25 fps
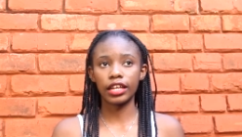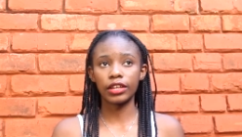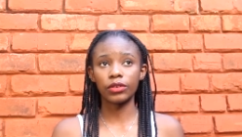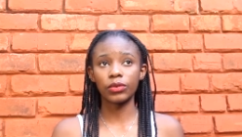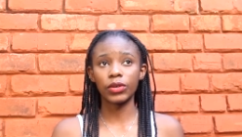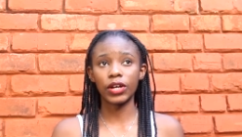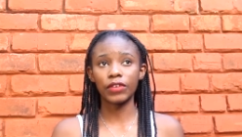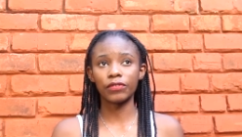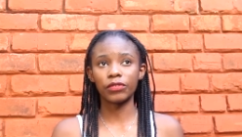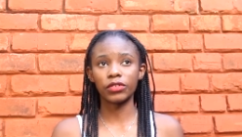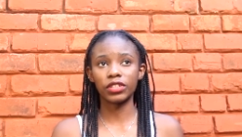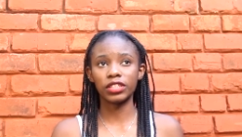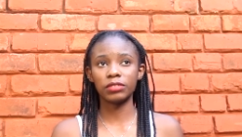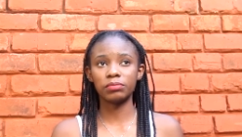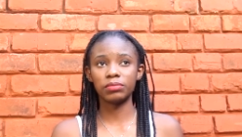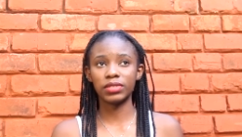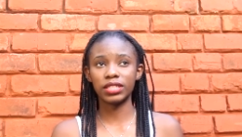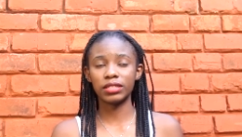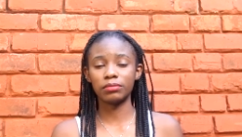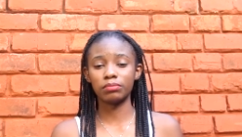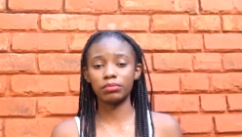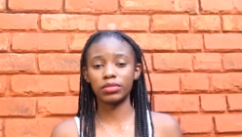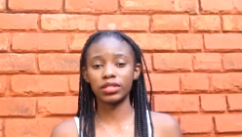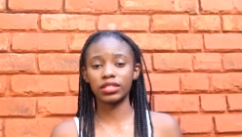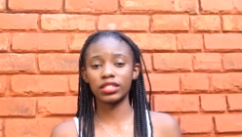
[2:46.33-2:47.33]
I know I've only
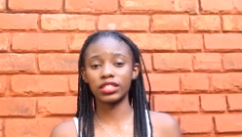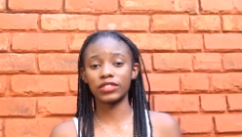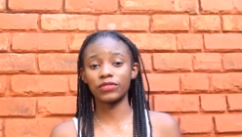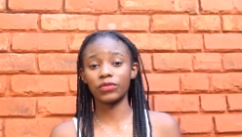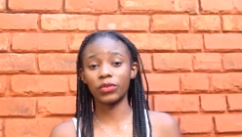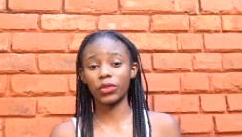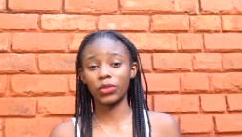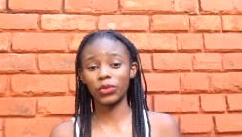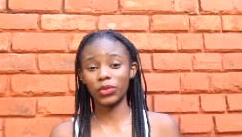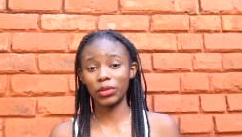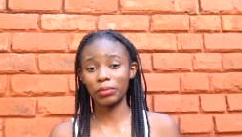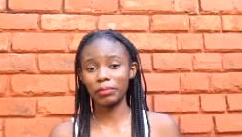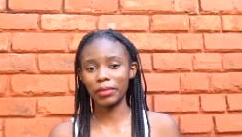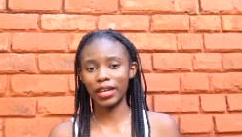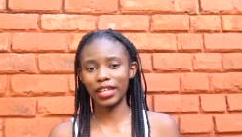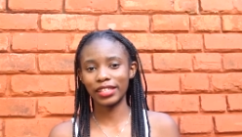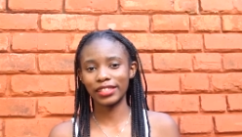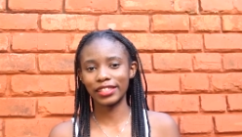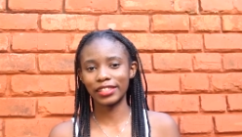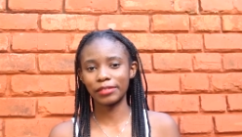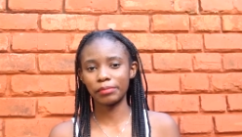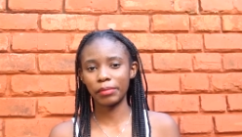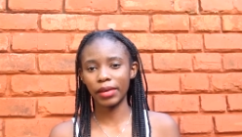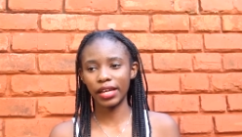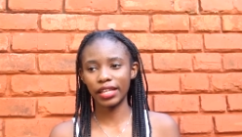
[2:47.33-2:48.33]
been in business for three
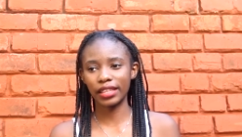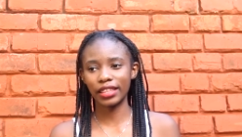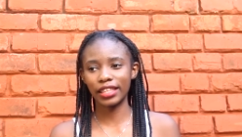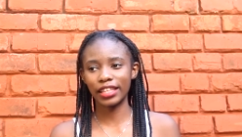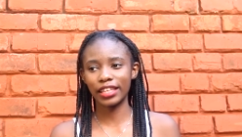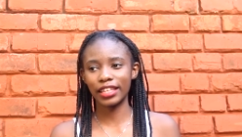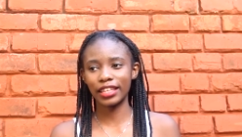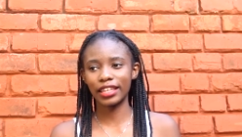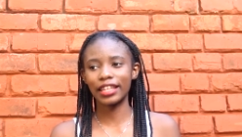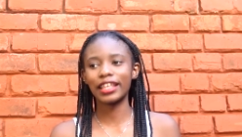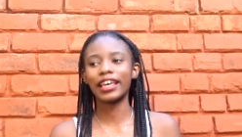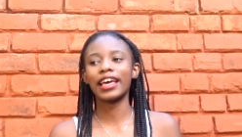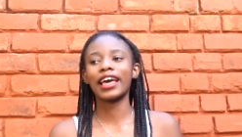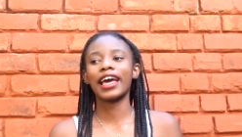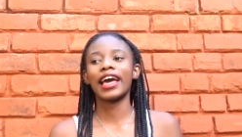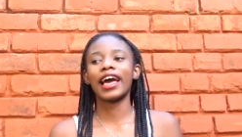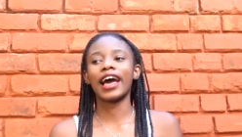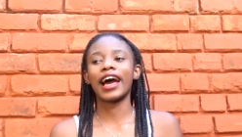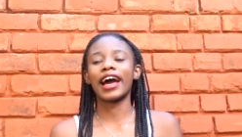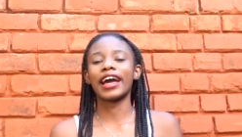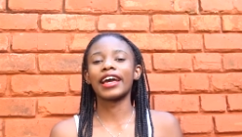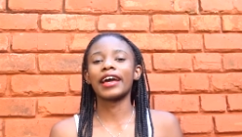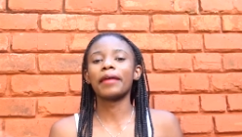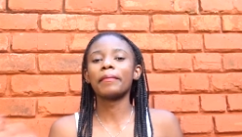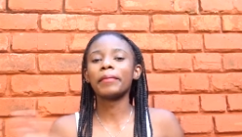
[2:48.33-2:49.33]
months, but then
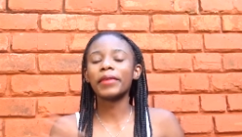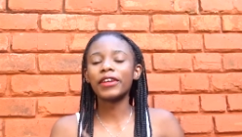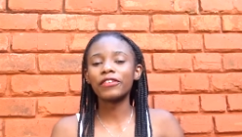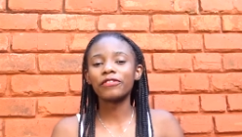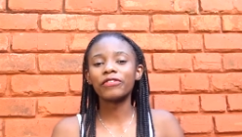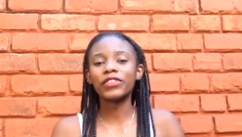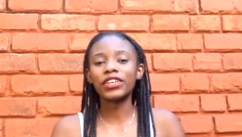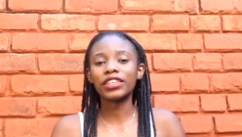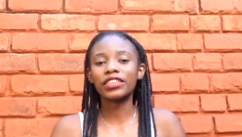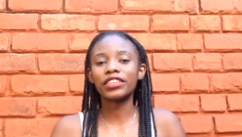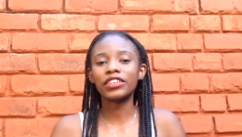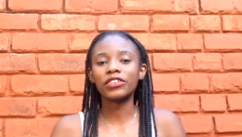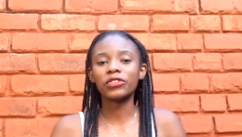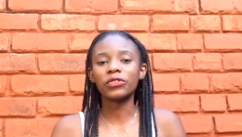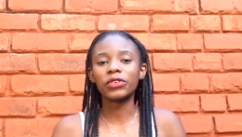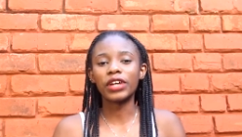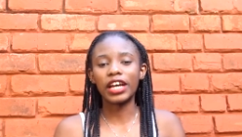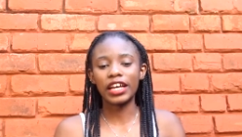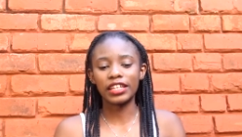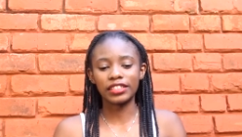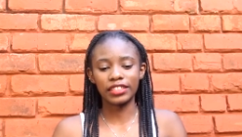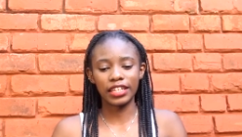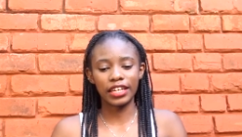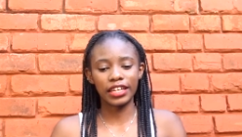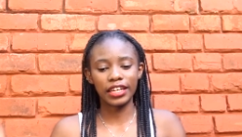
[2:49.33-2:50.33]
I am everything, you
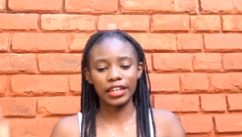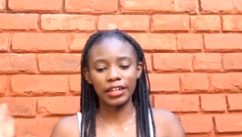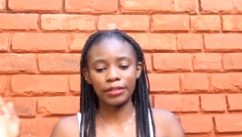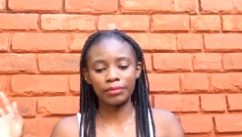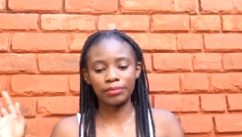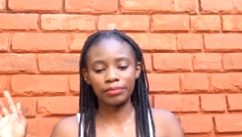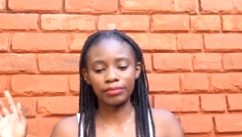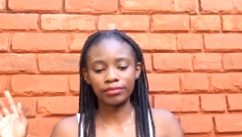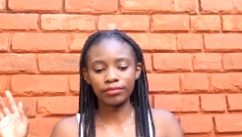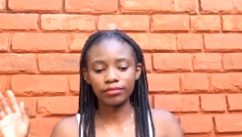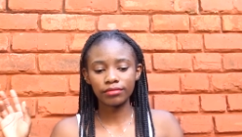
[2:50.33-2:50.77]
guys. I am,